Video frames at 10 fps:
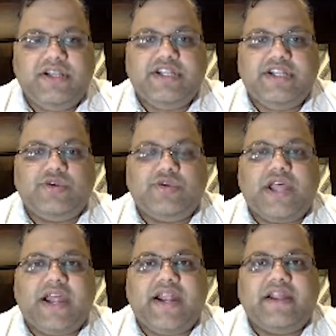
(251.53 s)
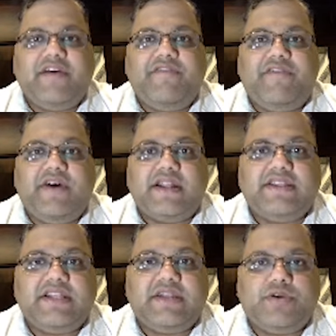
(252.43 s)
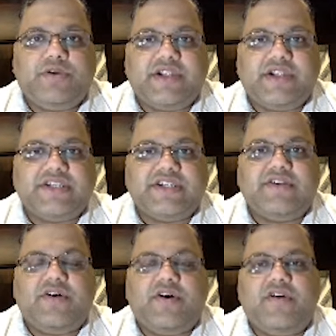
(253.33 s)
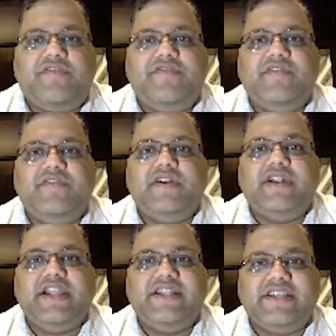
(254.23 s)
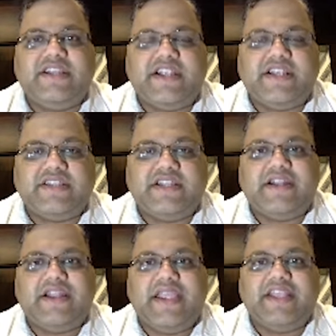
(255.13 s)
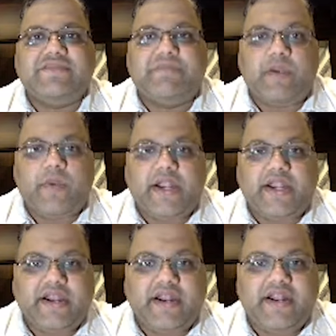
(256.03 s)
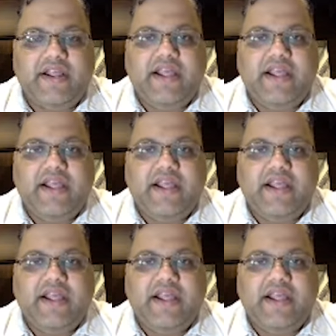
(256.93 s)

so that further progression of degeneration is prevented